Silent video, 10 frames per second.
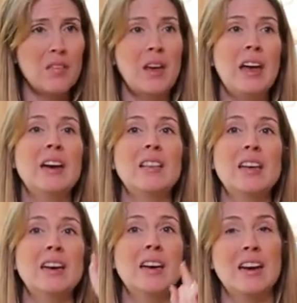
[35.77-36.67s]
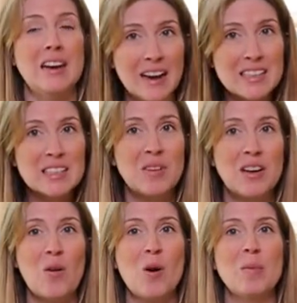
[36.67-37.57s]
then the next
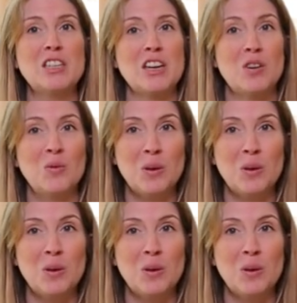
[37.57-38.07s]
video on my channel